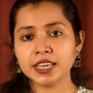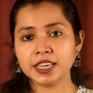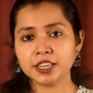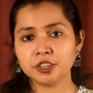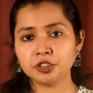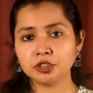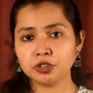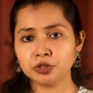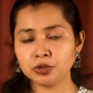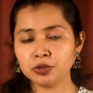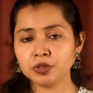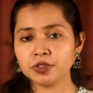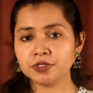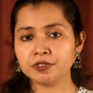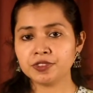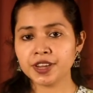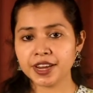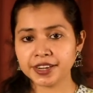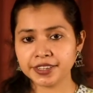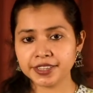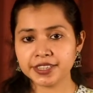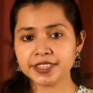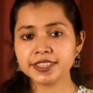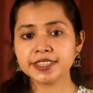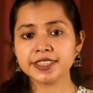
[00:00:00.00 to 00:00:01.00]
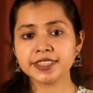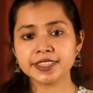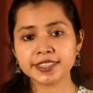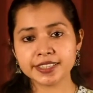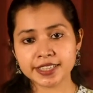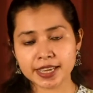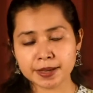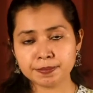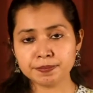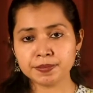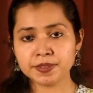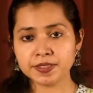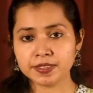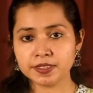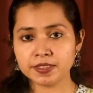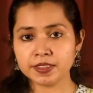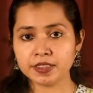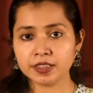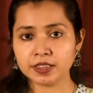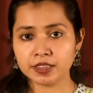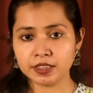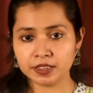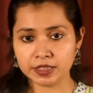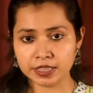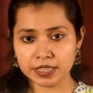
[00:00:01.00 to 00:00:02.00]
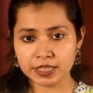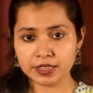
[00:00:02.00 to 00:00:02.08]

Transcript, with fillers: it took various steps uh,